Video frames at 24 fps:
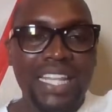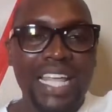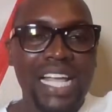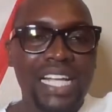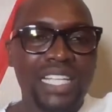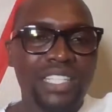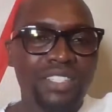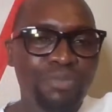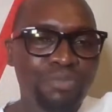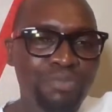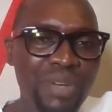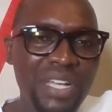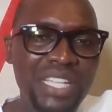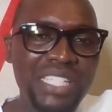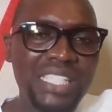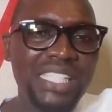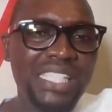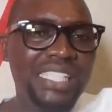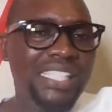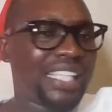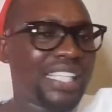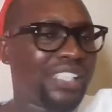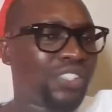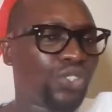The
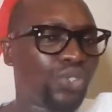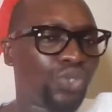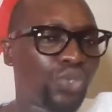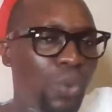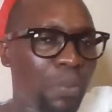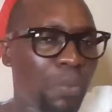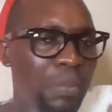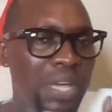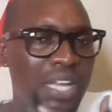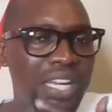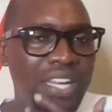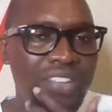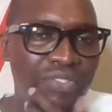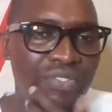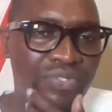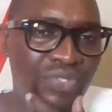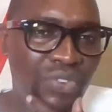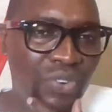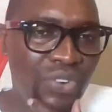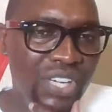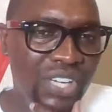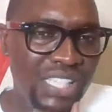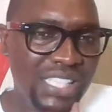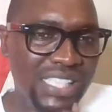expenses are so many
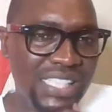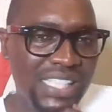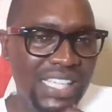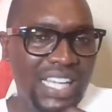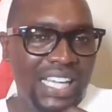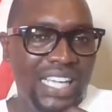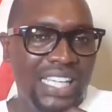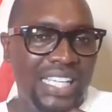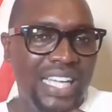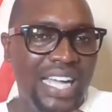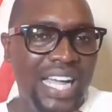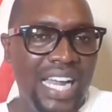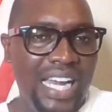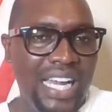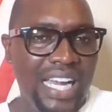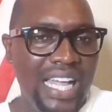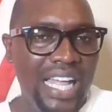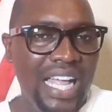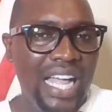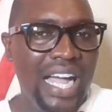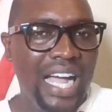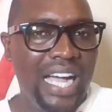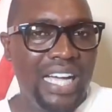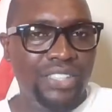for renting
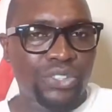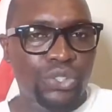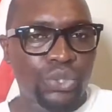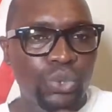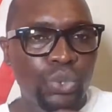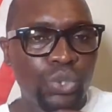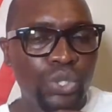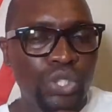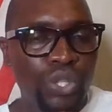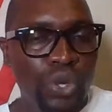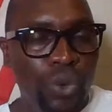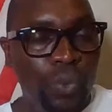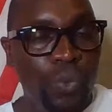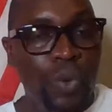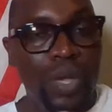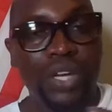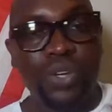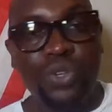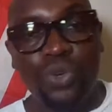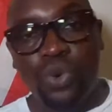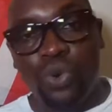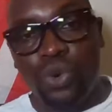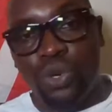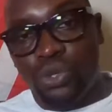a studio
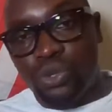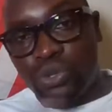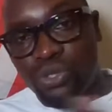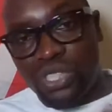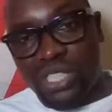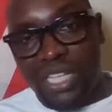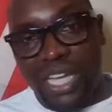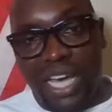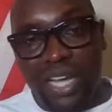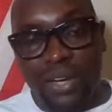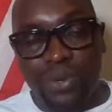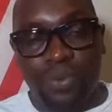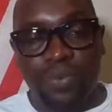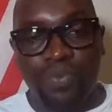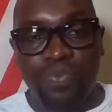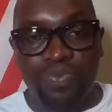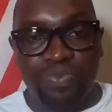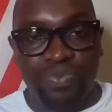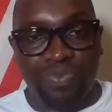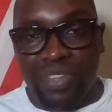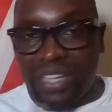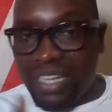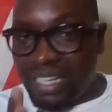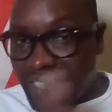when you go to Seattle,
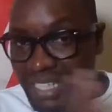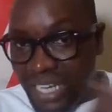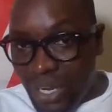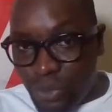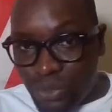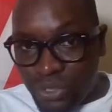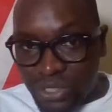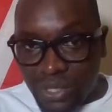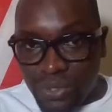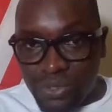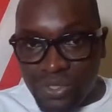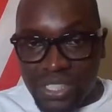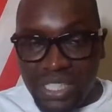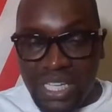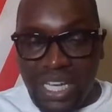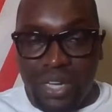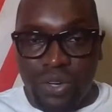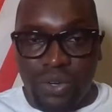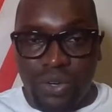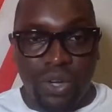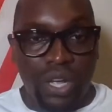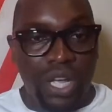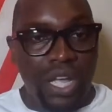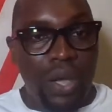downtown
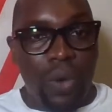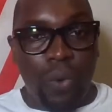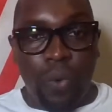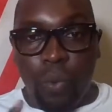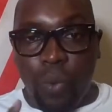Seattle.